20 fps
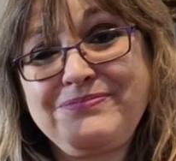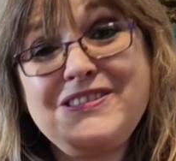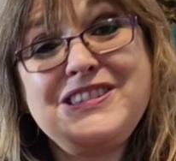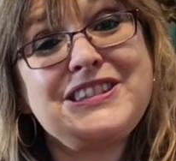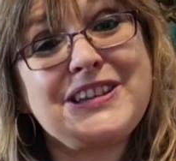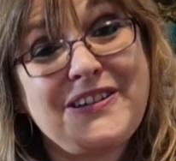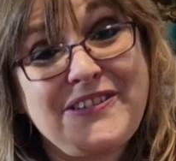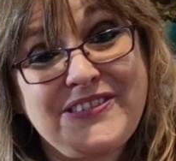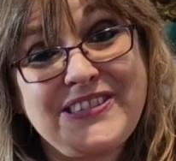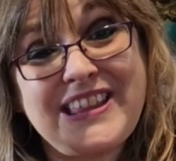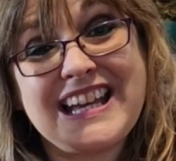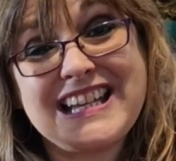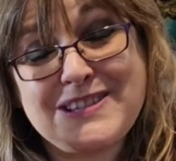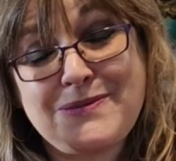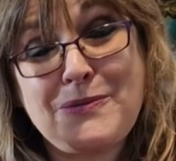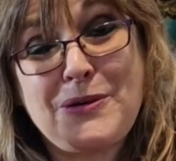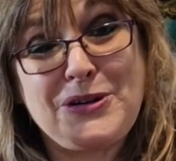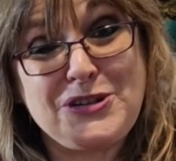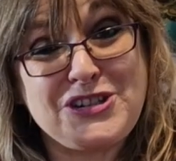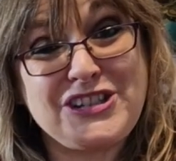So thanks
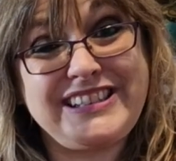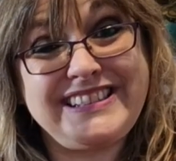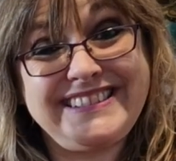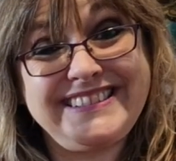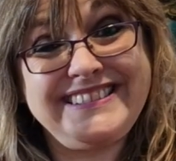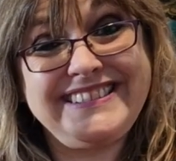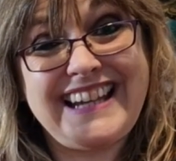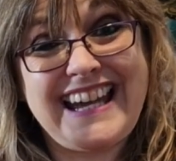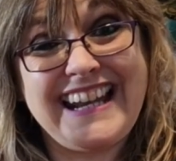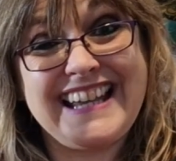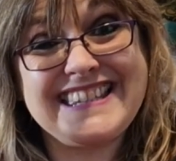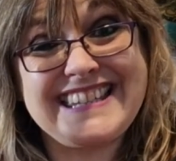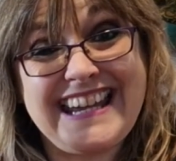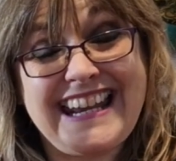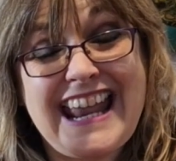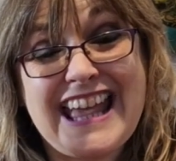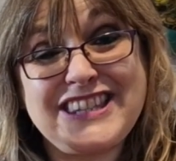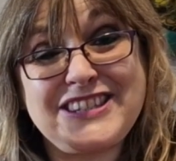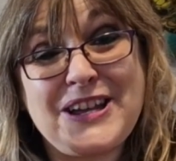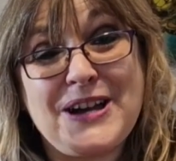for watching, and I'll see you
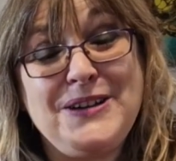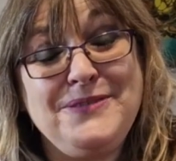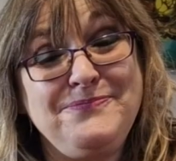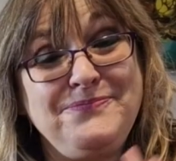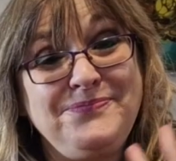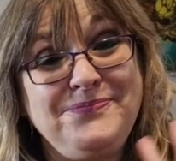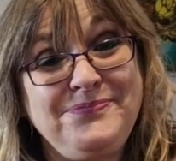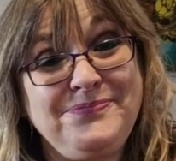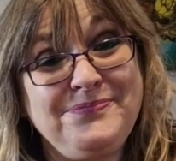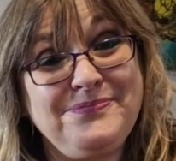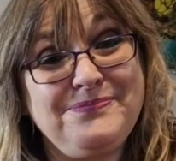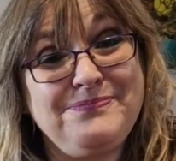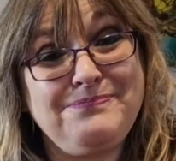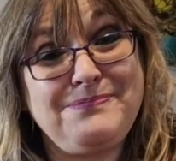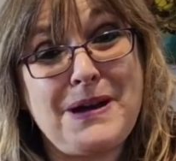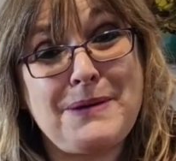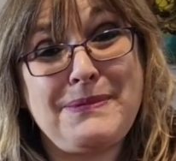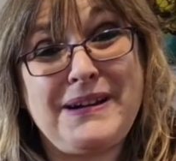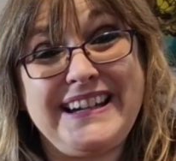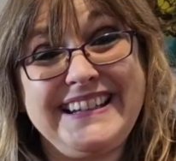next time.
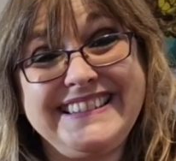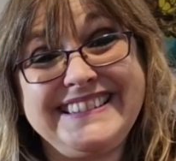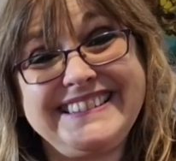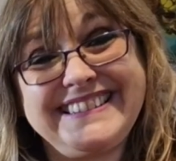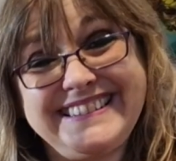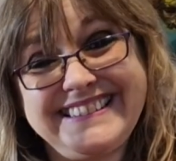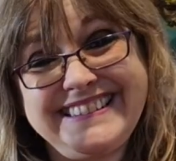Bye bye.